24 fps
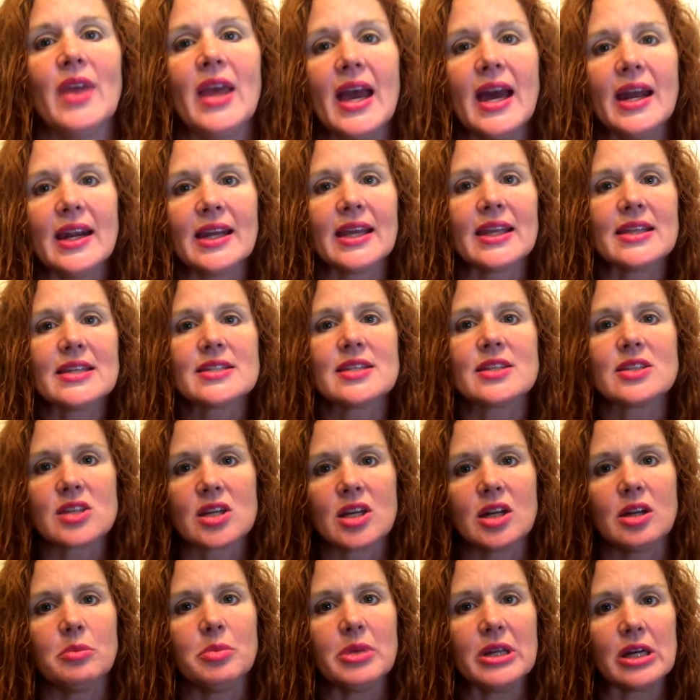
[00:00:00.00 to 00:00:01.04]
And again, this is
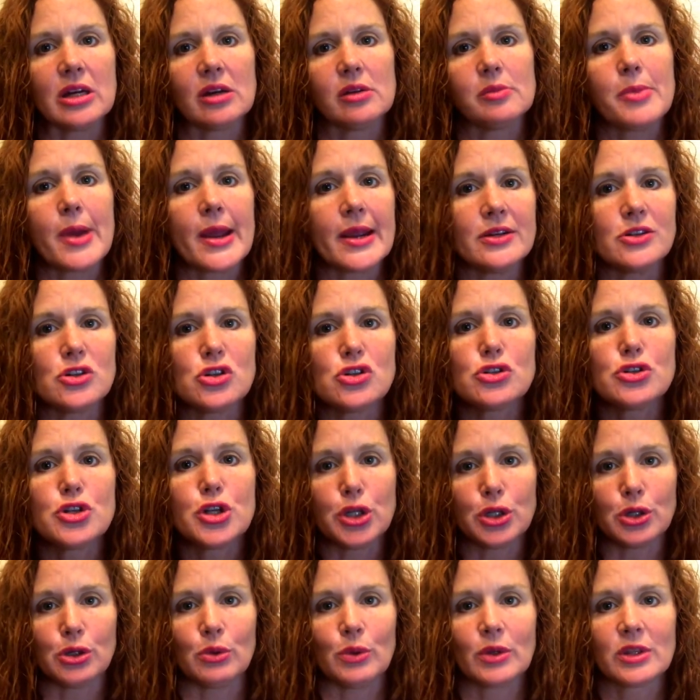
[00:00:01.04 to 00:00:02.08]
going to be on page
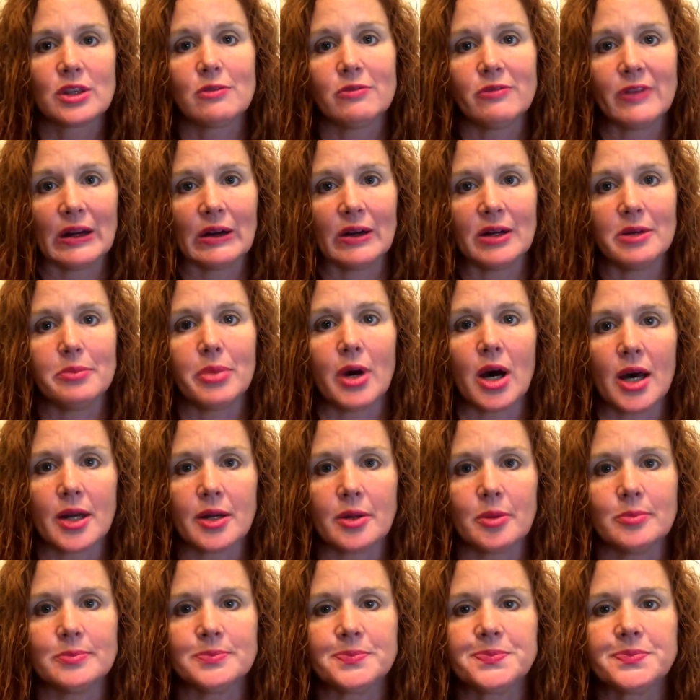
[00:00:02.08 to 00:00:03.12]
2 at the very
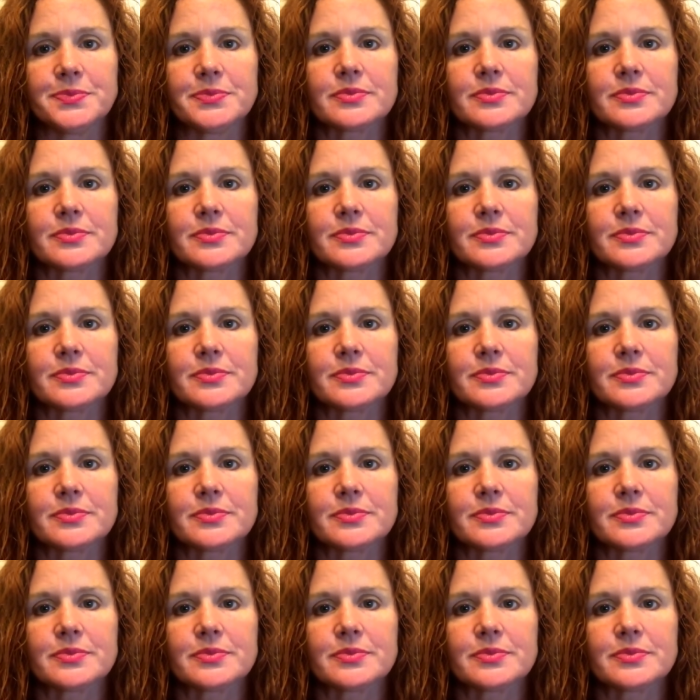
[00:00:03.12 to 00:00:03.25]
bottom.